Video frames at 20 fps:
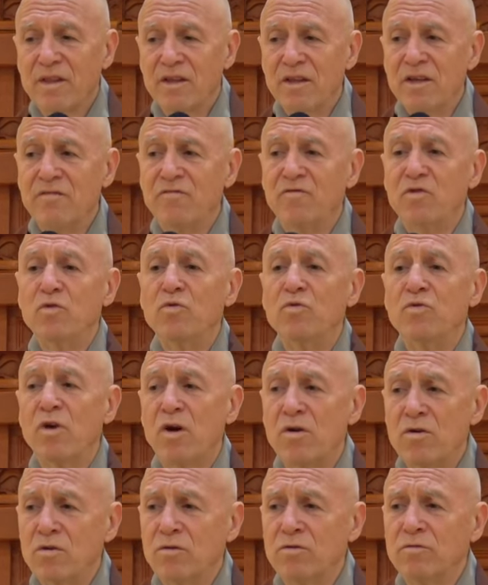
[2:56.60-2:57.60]
If you
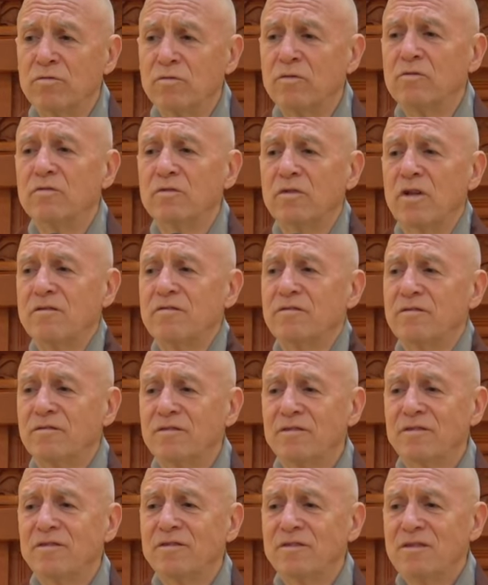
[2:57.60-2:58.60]
don't,
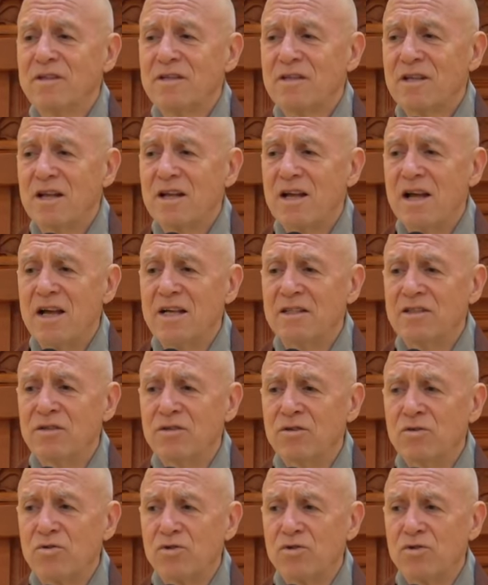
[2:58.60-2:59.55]
and you